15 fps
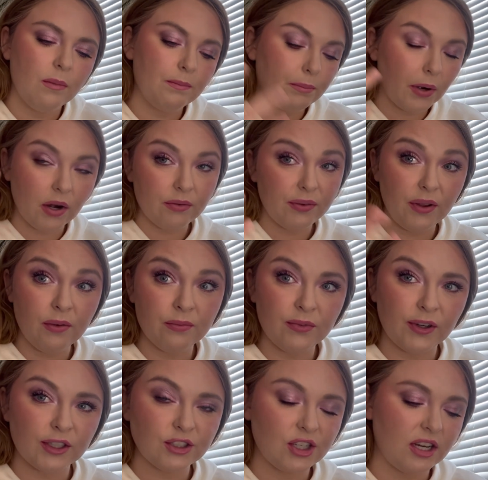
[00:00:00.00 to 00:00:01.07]
perfume
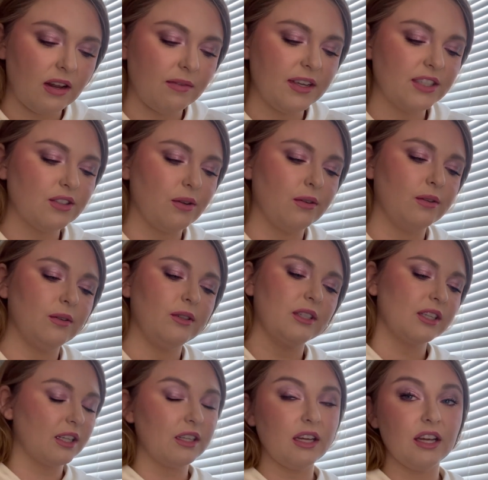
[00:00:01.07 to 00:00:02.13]
version of it. So
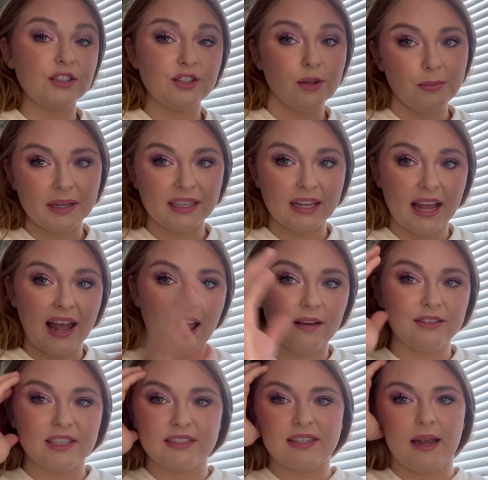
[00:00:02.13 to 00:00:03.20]
assuming they
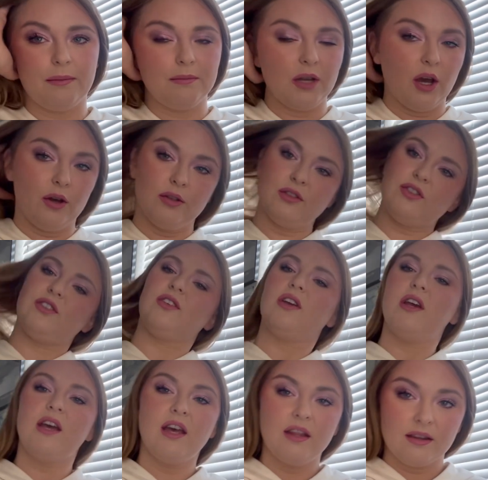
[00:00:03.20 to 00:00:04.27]
have the same notes,
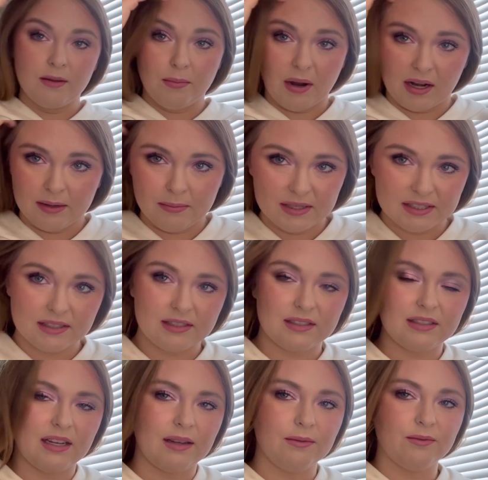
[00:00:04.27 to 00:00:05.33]
the body
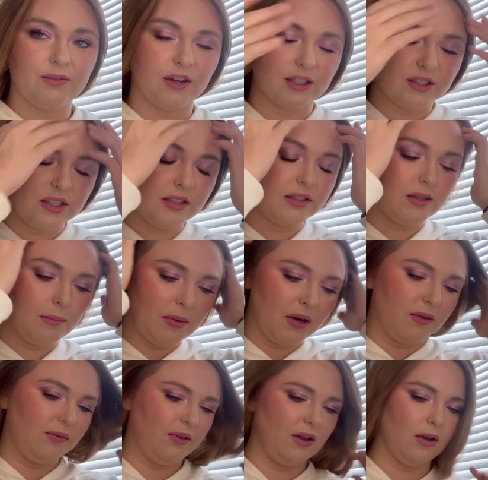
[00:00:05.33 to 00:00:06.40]
mist versus the
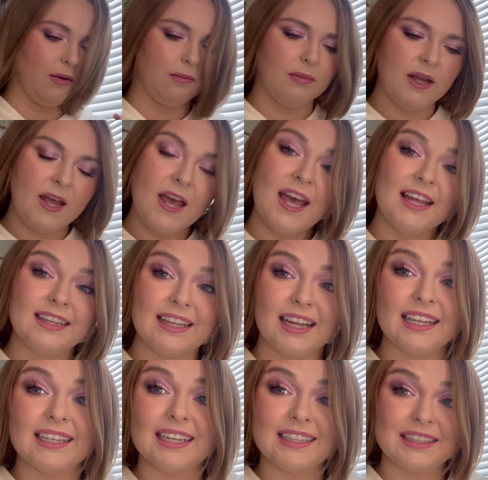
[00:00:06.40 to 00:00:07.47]
perfume,
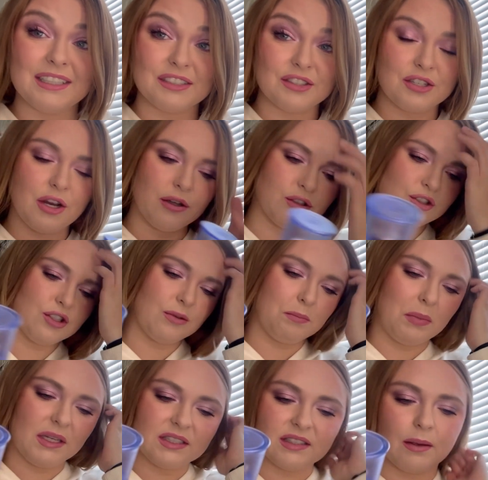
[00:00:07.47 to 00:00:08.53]
then these notes should
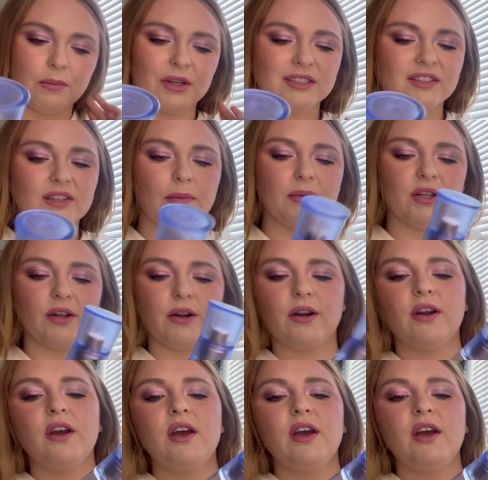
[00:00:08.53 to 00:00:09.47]
be somewhat similar.